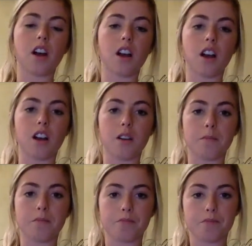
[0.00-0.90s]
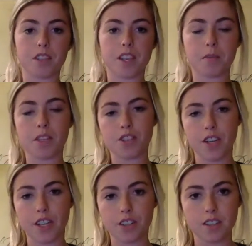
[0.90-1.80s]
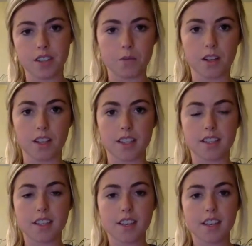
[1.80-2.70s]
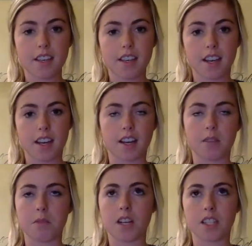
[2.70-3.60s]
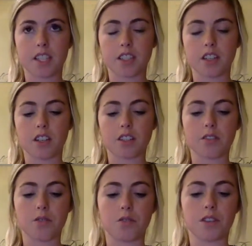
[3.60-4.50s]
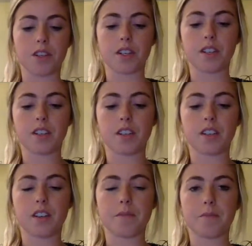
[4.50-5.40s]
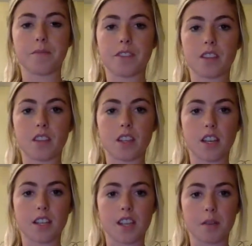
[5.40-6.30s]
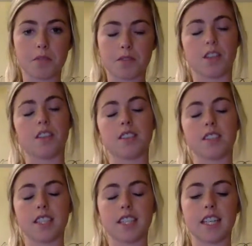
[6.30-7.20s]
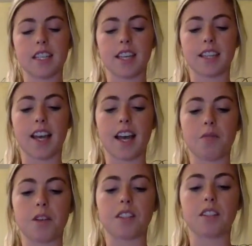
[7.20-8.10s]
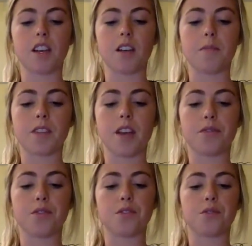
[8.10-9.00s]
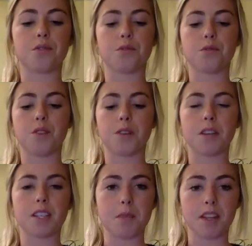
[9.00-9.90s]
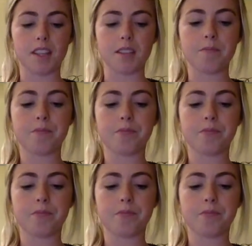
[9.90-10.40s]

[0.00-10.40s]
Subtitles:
can be trained just as well as hunting dogs or types of dogs like that with that food reward-based method.